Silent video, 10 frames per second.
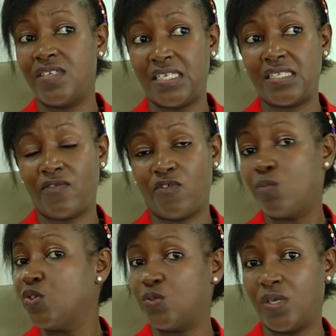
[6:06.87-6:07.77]
data
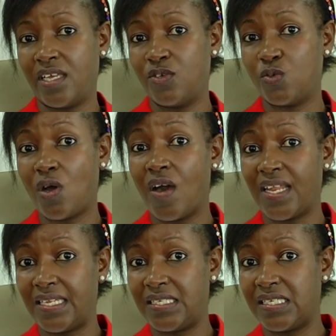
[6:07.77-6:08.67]
from which we can do our
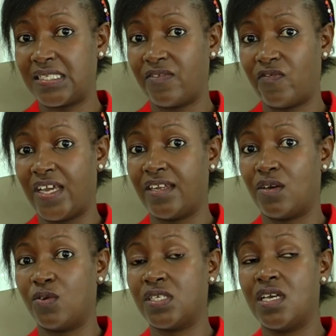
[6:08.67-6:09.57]
analytics and find out